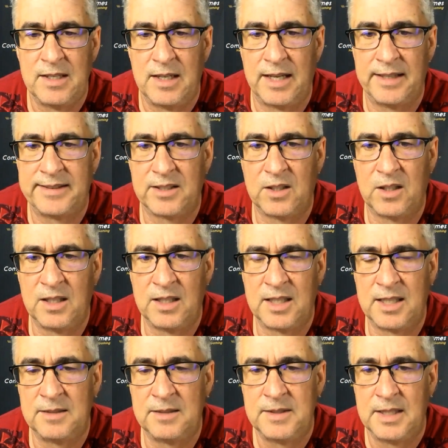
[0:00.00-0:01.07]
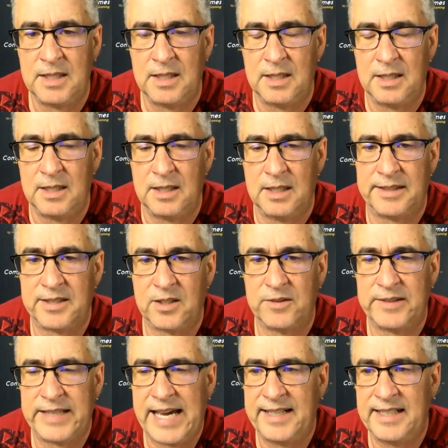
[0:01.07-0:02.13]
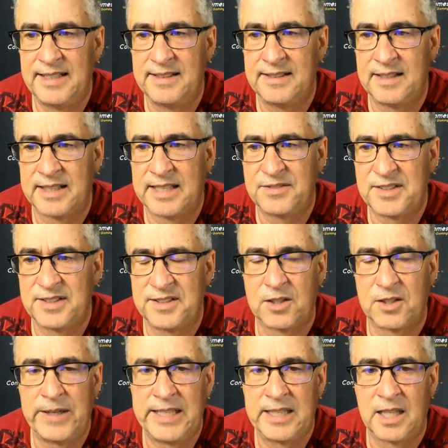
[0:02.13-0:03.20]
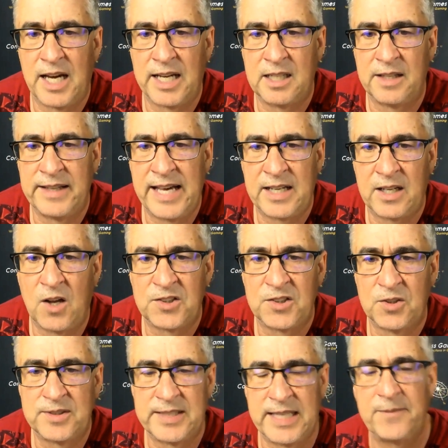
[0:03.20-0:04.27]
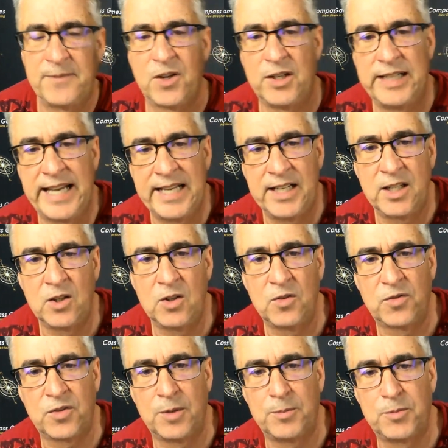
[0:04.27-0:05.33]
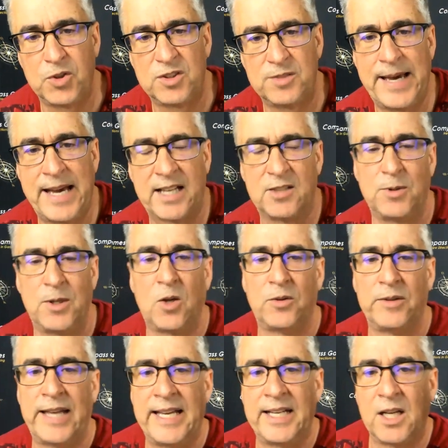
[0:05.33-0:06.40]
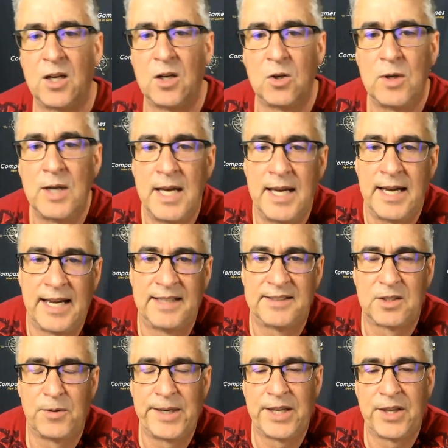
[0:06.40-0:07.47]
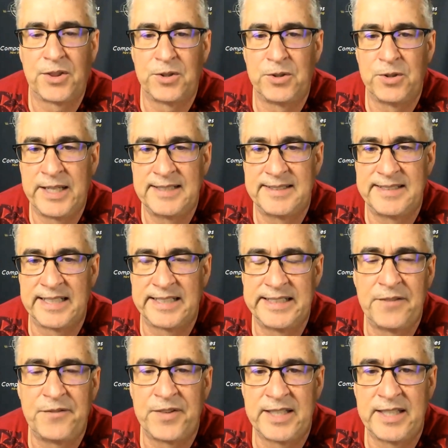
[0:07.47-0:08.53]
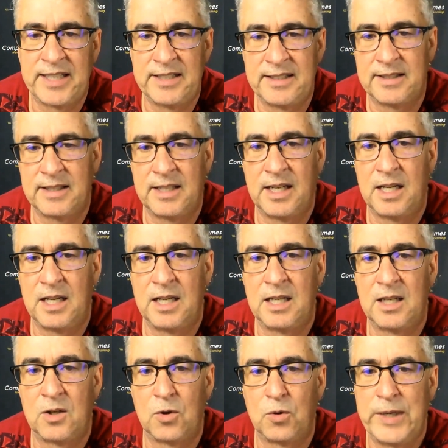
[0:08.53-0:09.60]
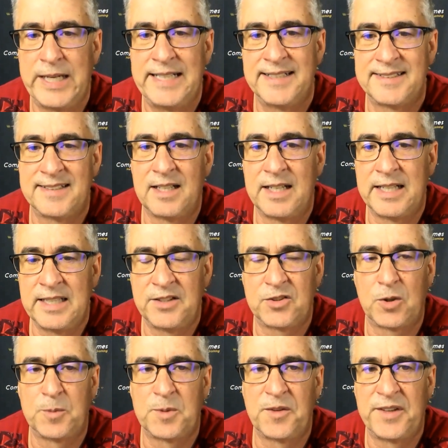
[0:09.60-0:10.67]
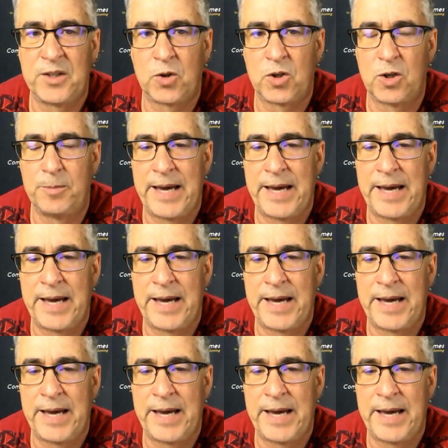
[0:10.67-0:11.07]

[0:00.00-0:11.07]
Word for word: until uh, until Danny uh, gives us the green light on that. Also, same for NATO from Bruce Maxwell. NATO is going through a significant uh, redesign in terms of the order of